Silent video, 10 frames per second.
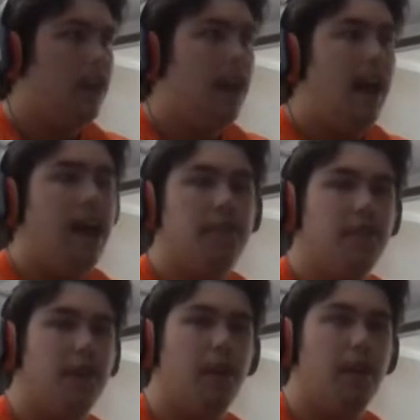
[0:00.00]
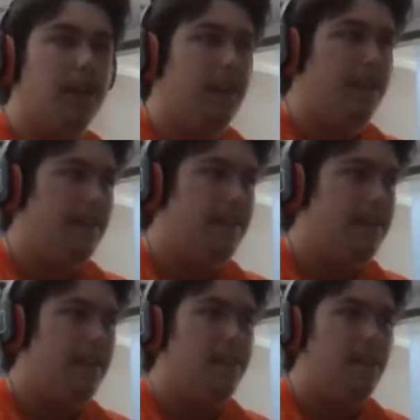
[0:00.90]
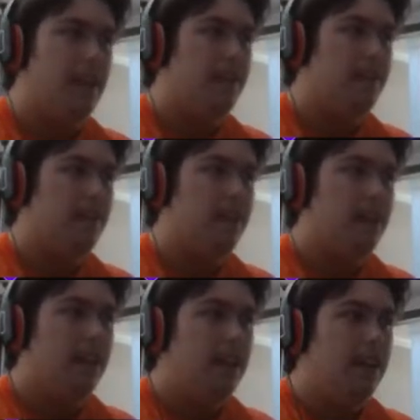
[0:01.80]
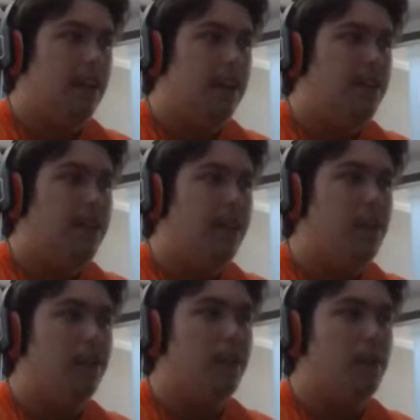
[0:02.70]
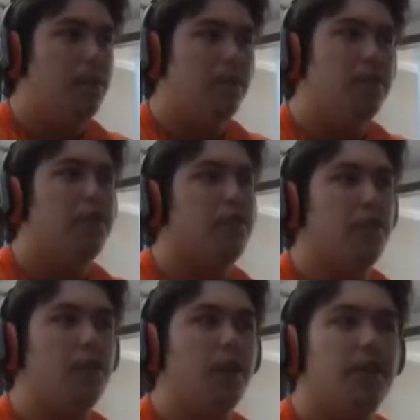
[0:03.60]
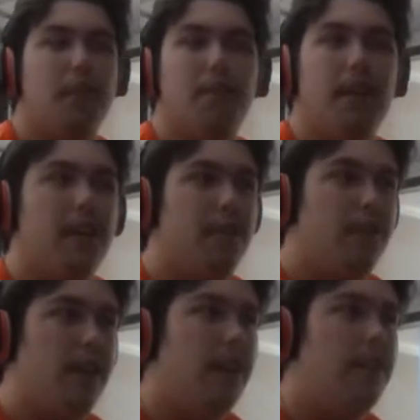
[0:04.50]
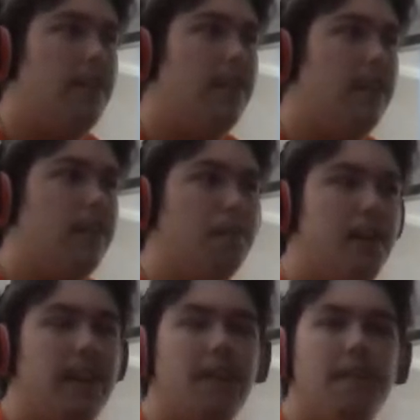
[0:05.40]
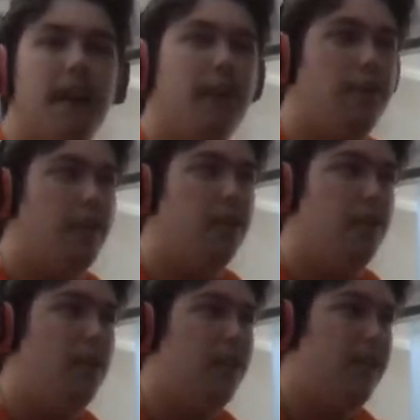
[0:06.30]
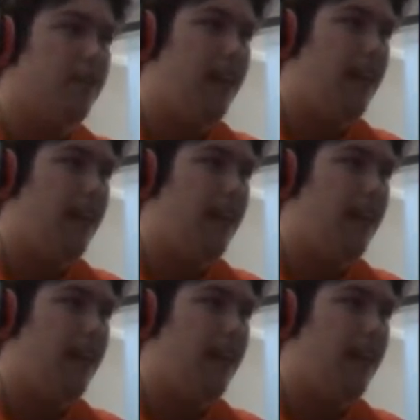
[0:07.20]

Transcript: And just go all in. Same thing. Same thing with armor, just looks cooler and it's limited edition. And at least look a mini little fire trail. Who likes that?